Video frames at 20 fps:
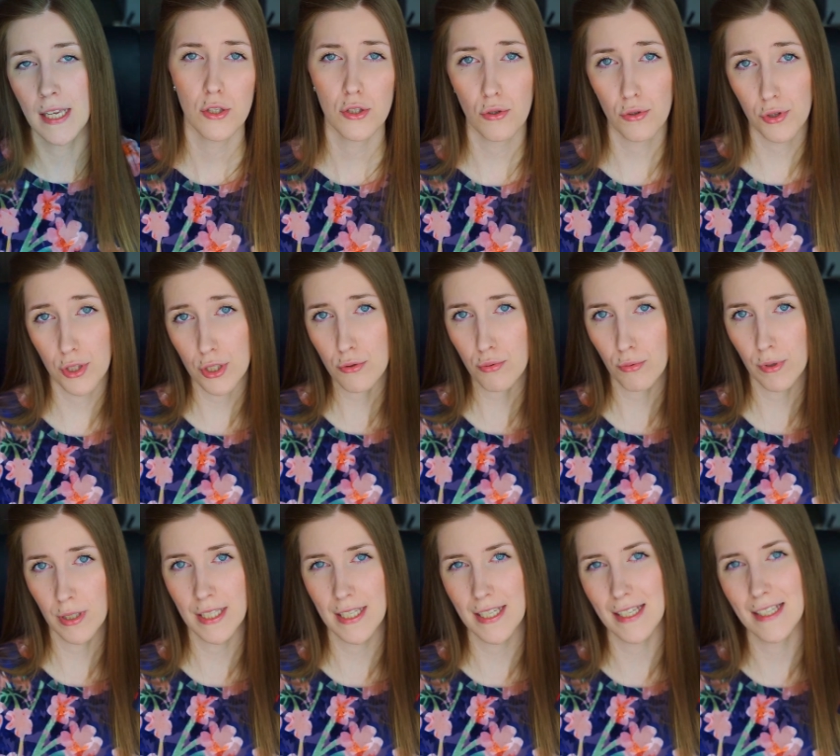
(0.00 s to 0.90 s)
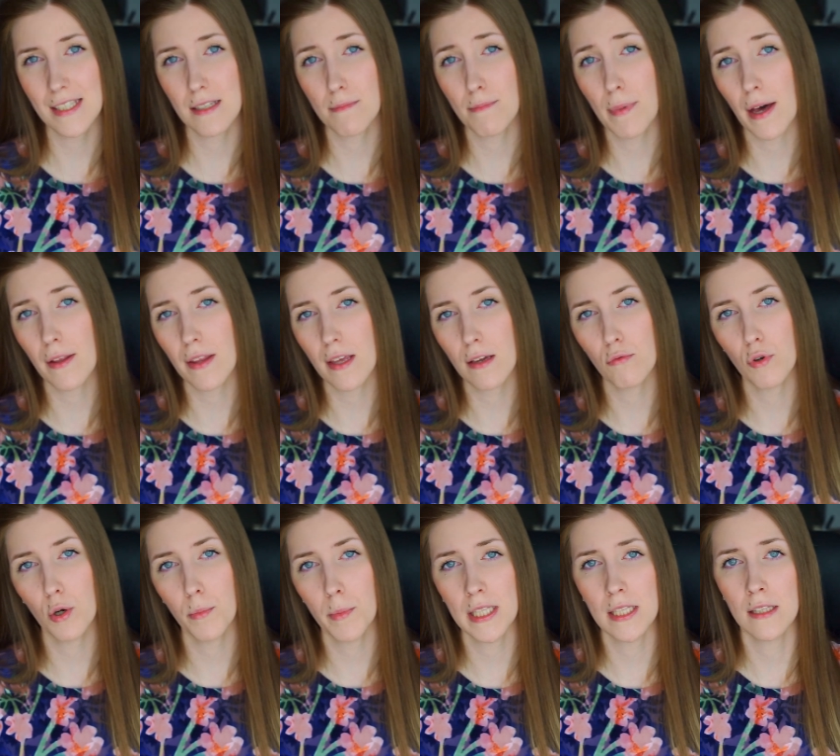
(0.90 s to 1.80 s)
So this one is about a
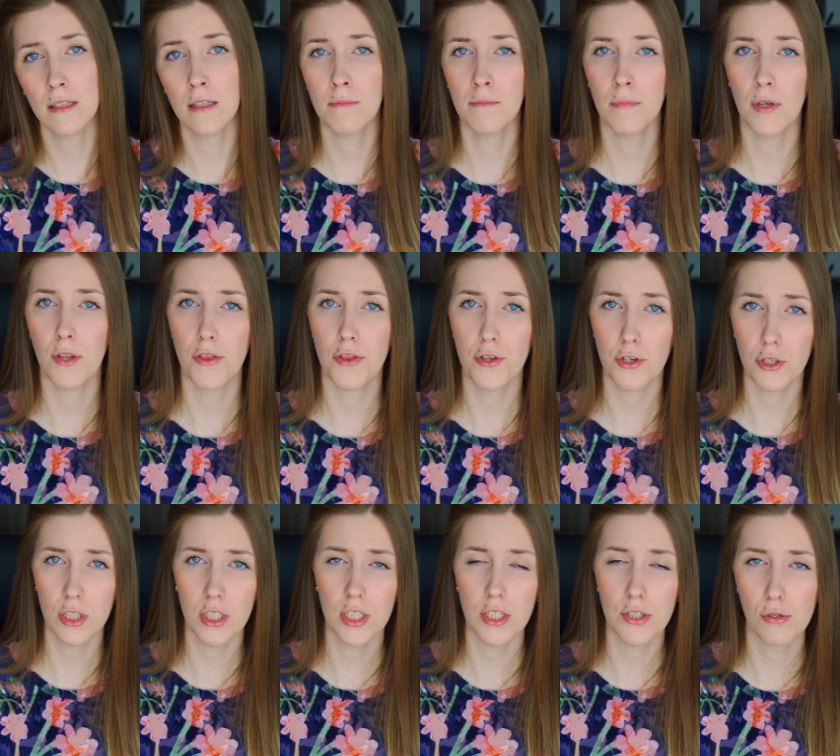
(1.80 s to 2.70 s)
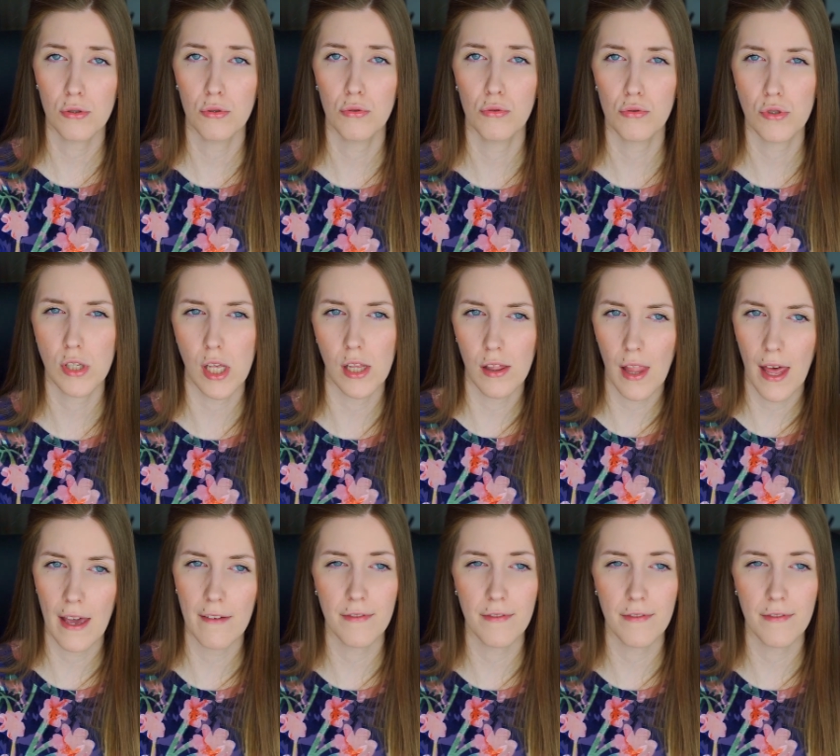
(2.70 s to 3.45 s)
woman in her mid-30s whose life